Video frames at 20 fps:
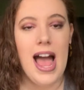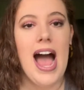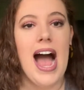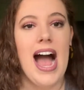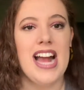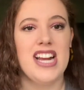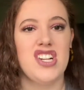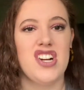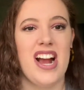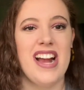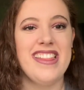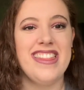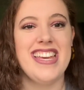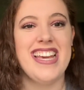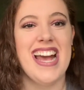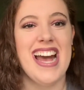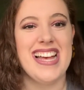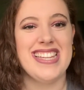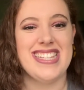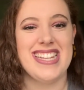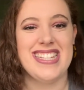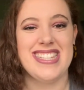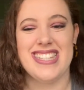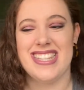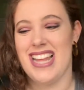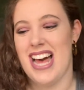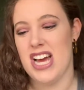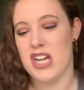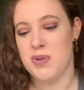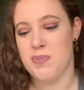I tried the Essence
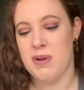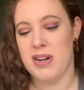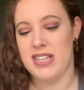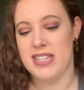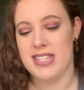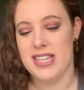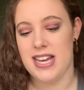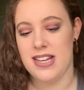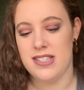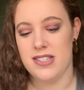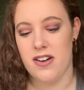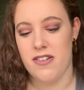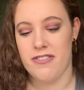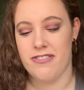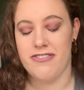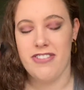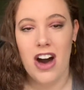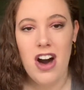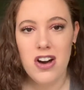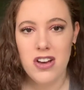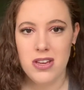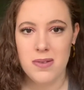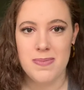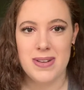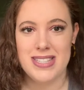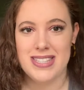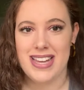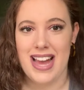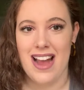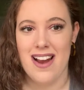Lash Princess Volume
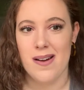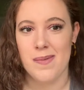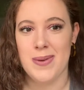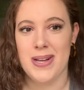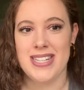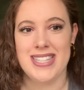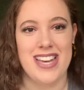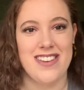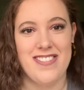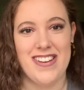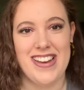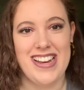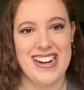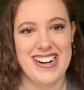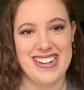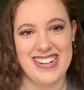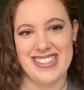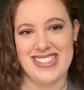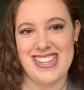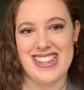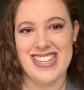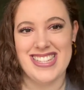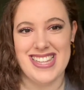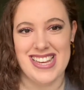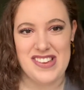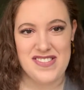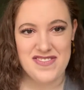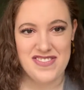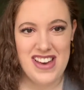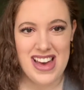Mascara because I figured it's in the
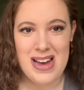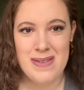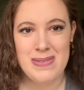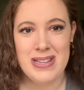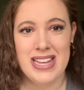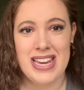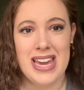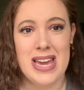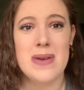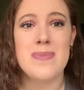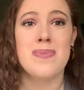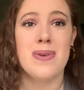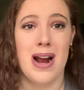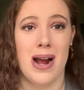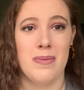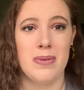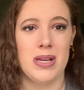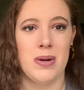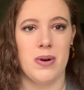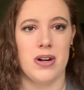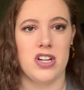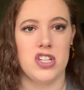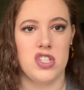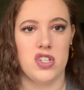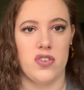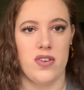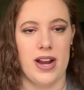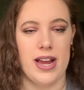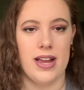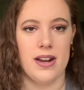same family, it probably works
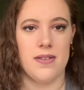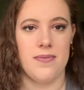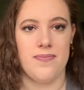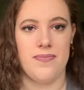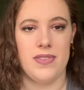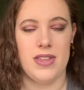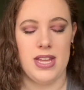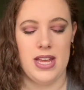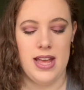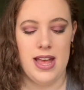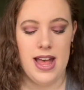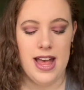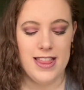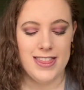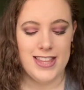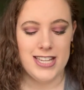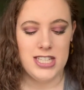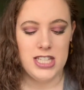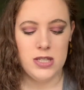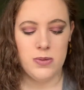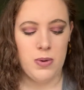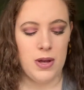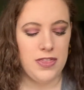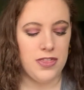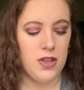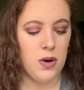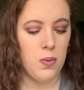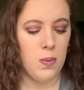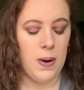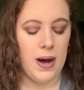great. This is what
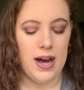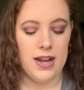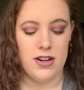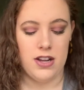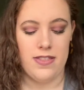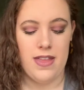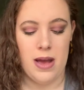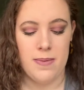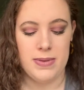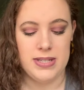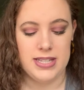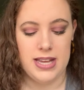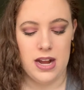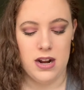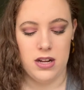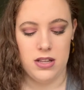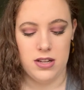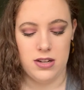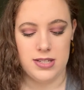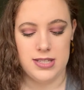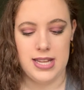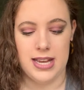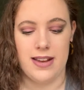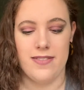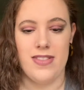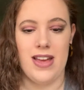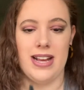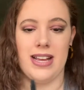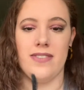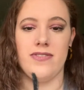the wand on that mascara looks like,
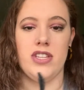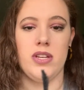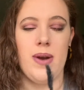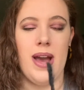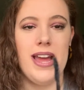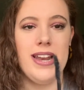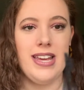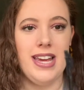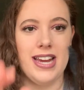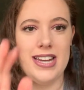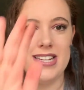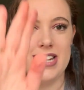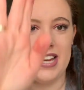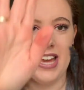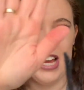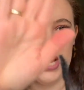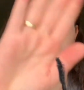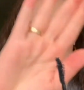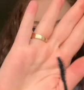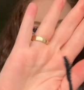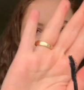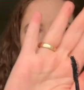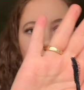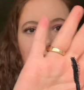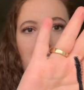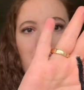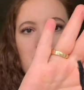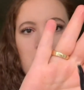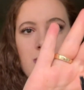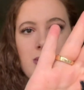if that gives you any indication for
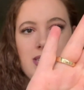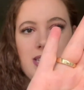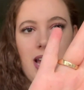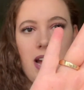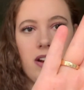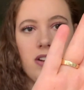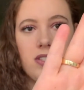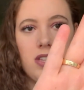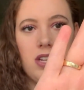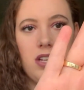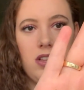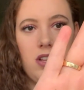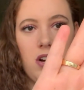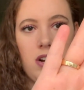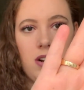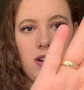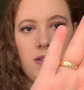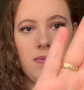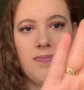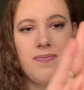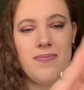how the mascara is going to look.